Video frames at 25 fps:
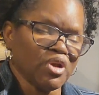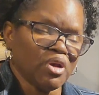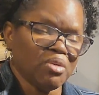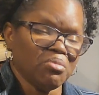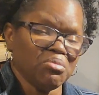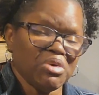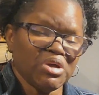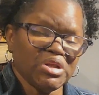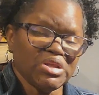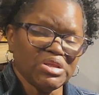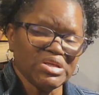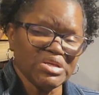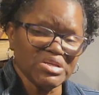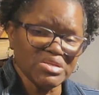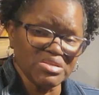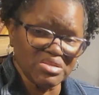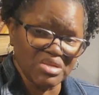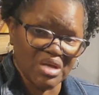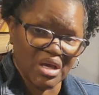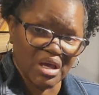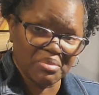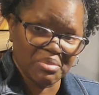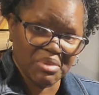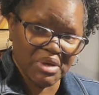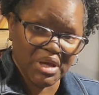But this
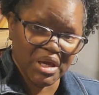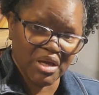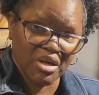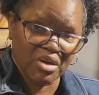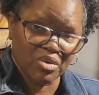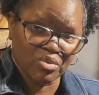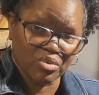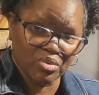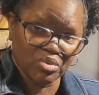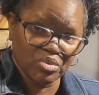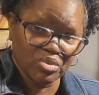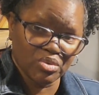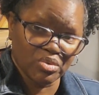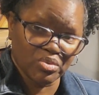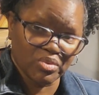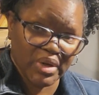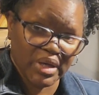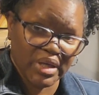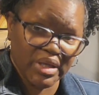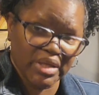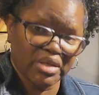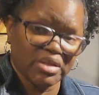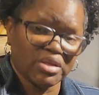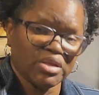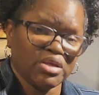time he had a rude
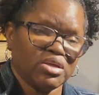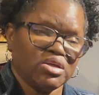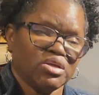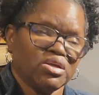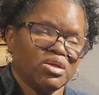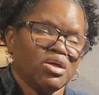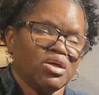awakening.